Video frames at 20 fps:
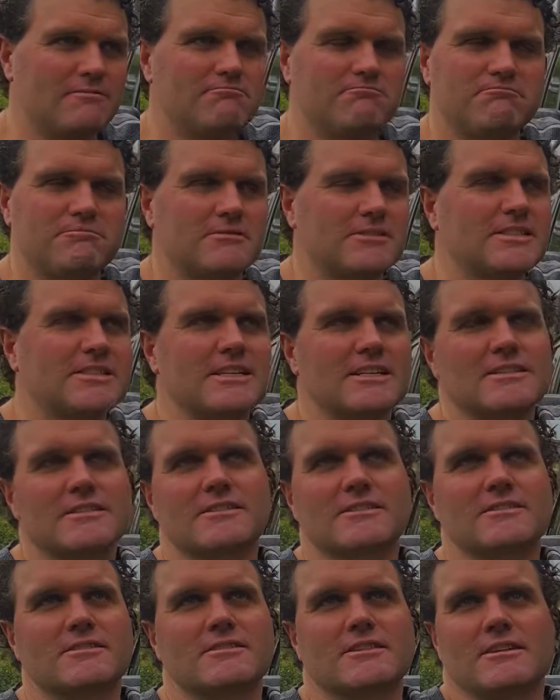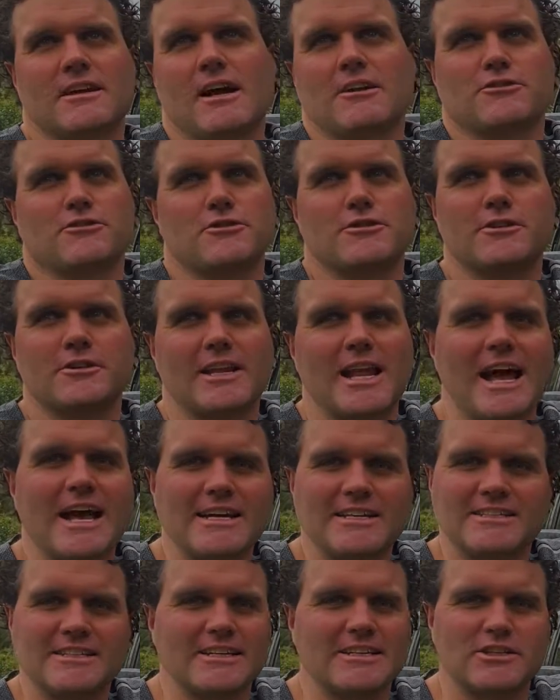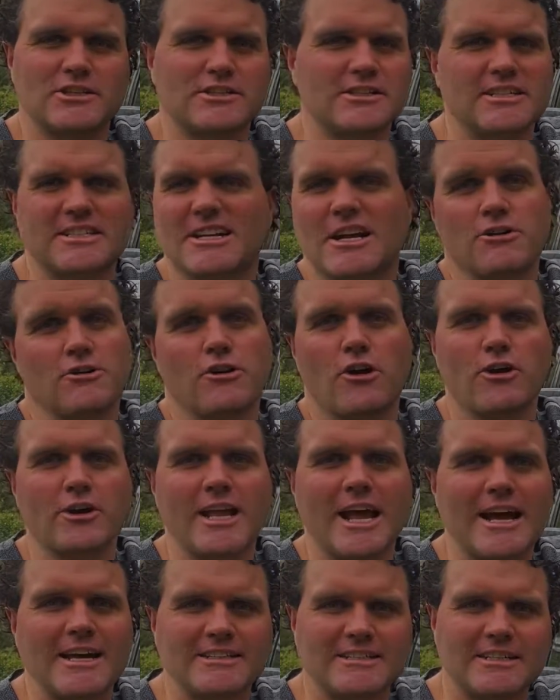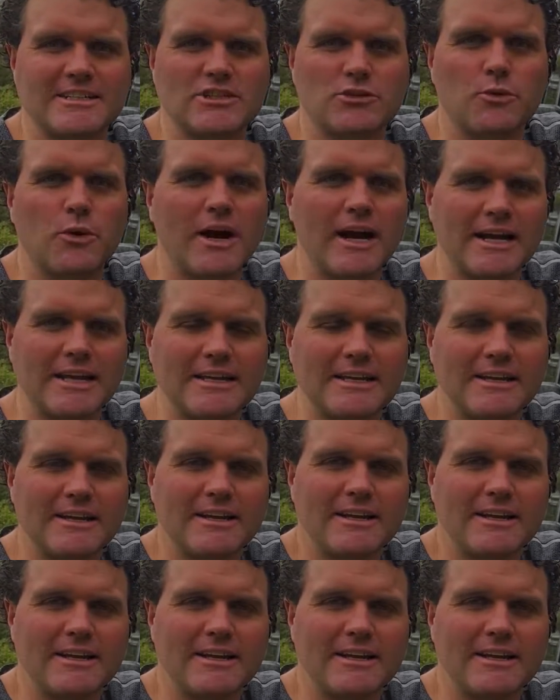600 k's each, 600 odd k's each way.